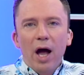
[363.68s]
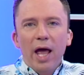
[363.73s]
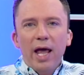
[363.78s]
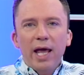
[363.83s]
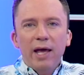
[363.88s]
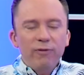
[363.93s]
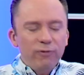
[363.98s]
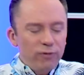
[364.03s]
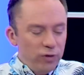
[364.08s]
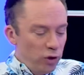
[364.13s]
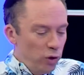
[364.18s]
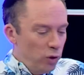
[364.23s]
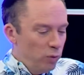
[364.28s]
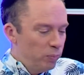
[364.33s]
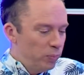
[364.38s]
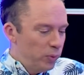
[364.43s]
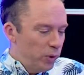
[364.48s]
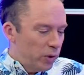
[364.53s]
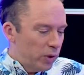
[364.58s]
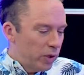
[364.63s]
if you
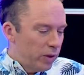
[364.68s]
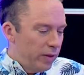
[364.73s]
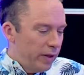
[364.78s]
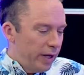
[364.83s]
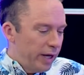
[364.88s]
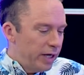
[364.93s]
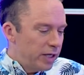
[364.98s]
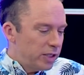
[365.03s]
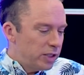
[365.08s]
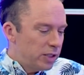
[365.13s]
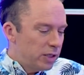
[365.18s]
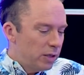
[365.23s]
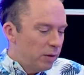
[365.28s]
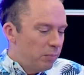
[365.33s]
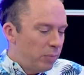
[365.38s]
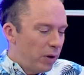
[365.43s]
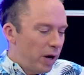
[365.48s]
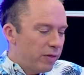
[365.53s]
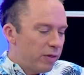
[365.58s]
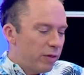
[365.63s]
book this
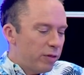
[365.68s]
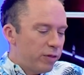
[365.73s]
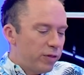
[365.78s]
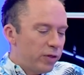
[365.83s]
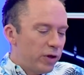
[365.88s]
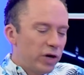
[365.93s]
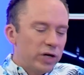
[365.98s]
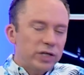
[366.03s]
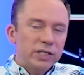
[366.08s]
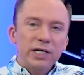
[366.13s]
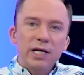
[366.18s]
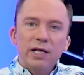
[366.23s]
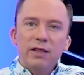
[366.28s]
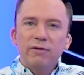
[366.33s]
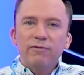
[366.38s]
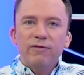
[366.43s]
by the 30th